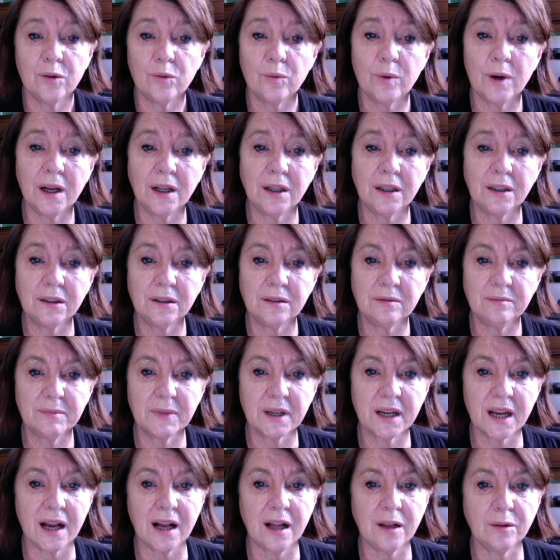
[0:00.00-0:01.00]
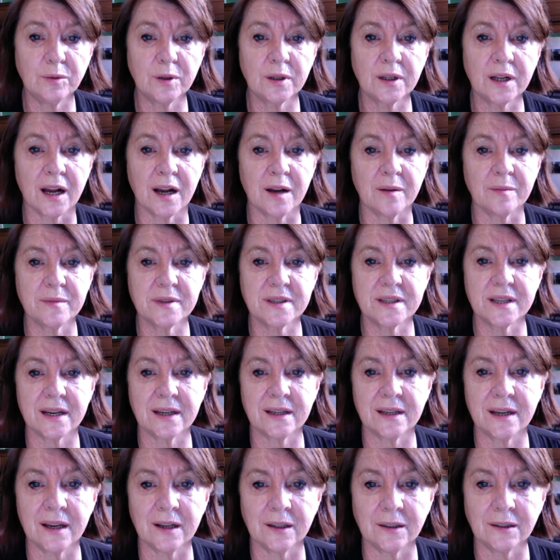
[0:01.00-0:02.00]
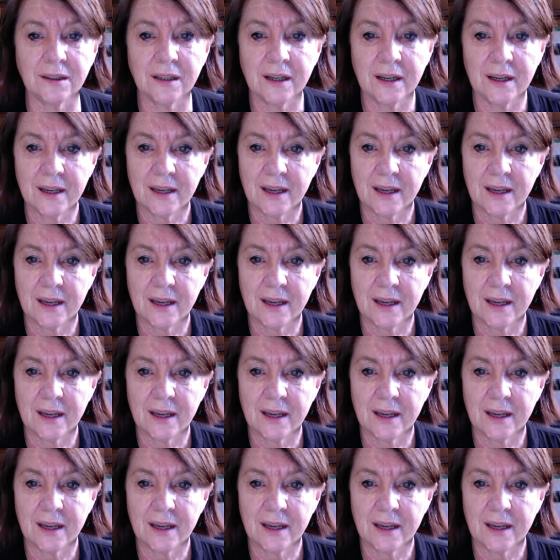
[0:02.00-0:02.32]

Well, Magal will come, said Nell,